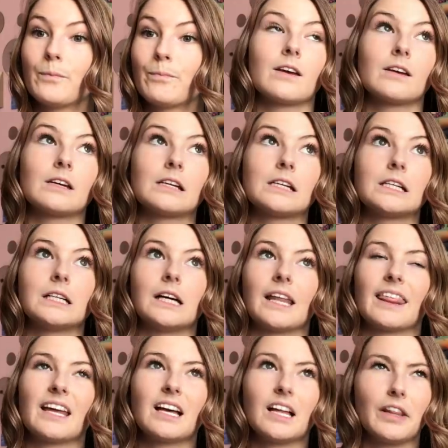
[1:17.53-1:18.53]
I
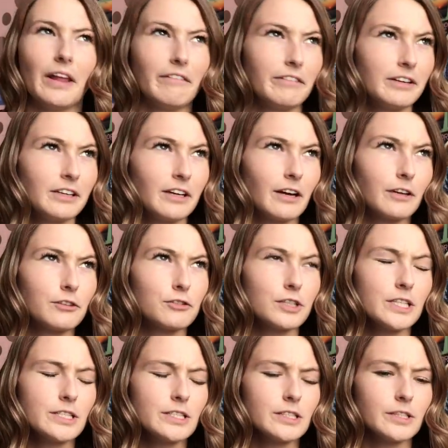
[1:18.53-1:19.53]
think, 11
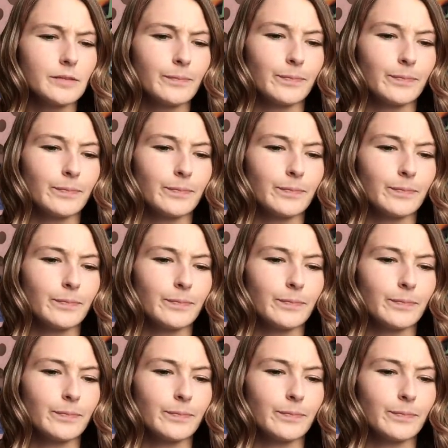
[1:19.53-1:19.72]
countries?